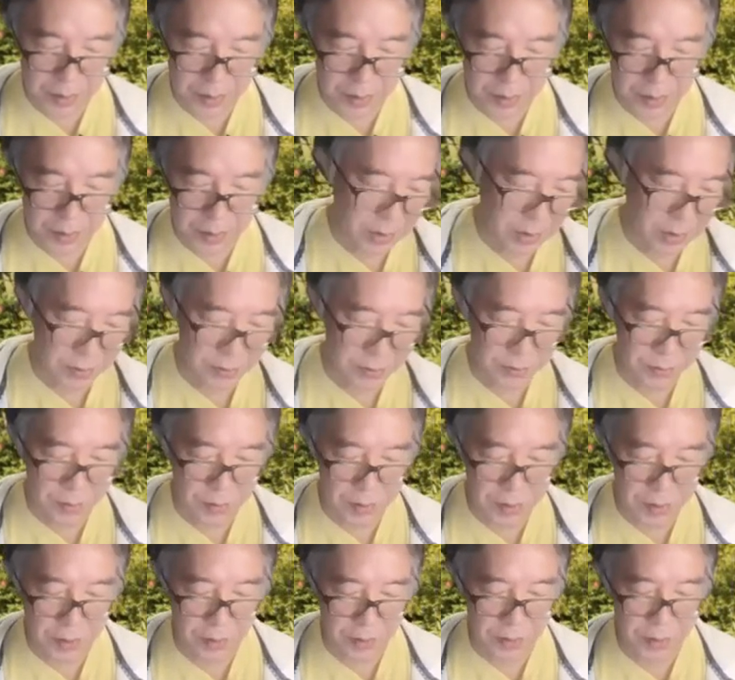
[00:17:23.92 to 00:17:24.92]
relation
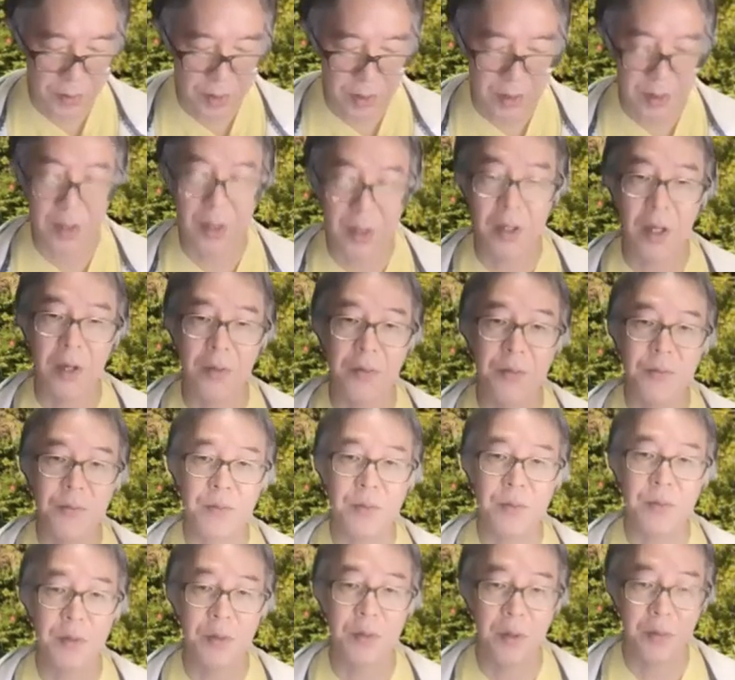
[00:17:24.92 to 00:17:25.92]
for defining f
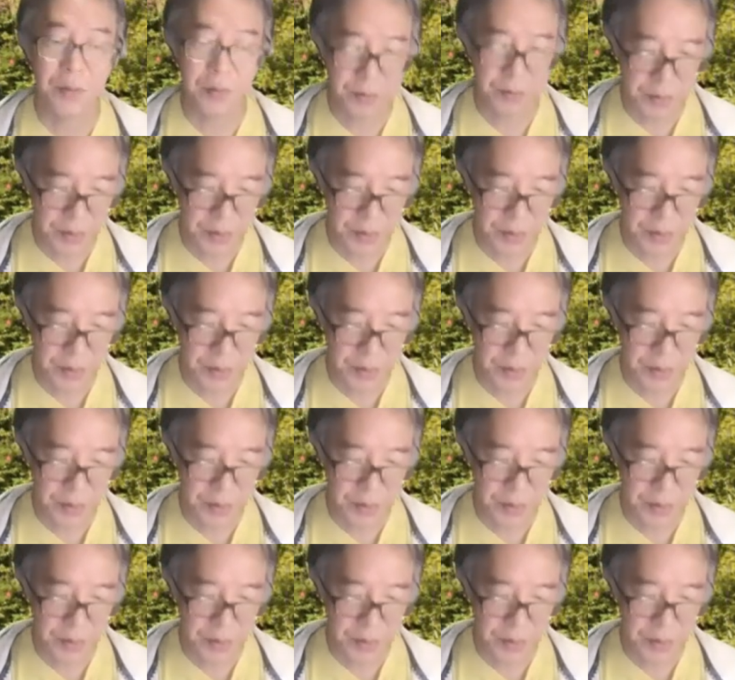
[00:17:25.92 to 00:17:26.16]
of